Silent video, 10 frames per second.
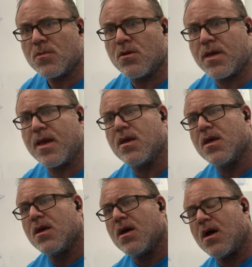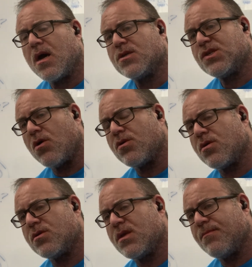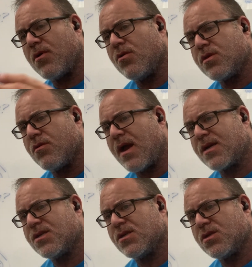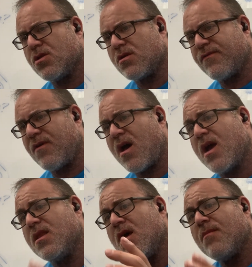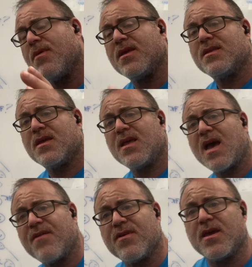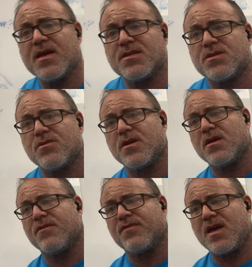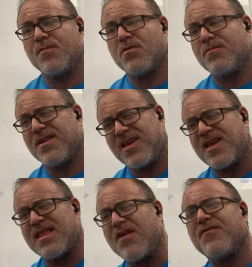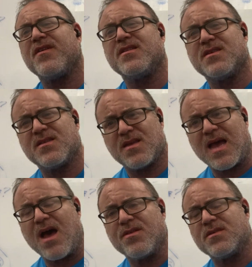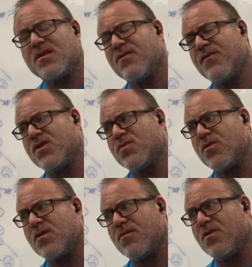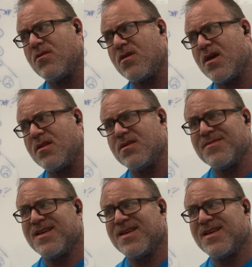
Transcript: Okay, shoulders in both directions looked fine, but he did have a history of labrum, and again, that feeds into how this individual communicates.